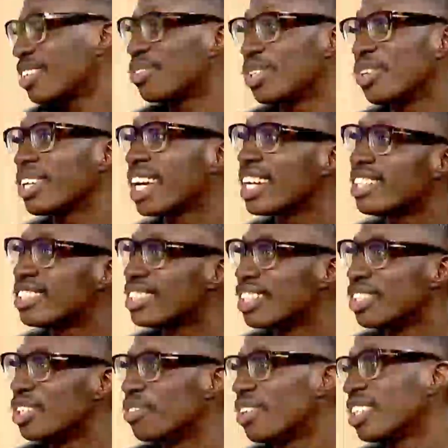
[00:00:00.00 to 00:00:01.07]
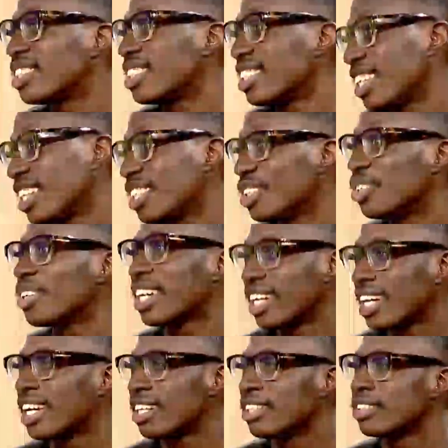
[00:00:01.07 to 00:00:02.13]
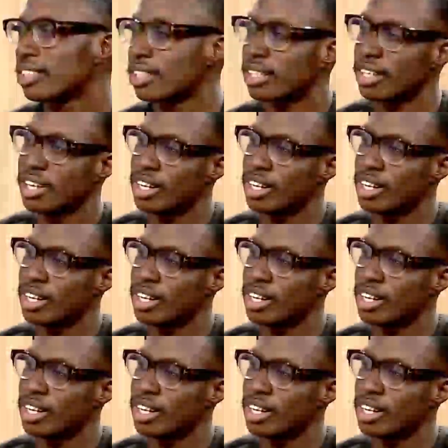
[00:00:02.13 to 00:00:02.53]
you don't get into the university, you can get into.